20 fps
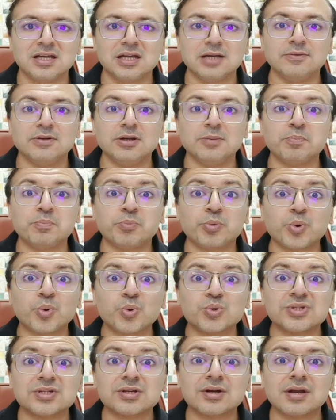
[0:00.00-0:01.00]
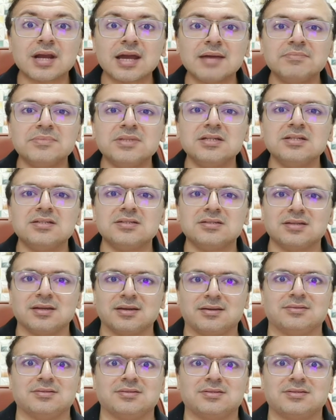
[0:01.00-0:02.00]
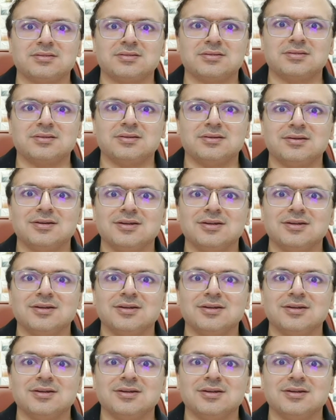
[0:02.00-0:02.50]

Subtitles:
He will proscribe these things.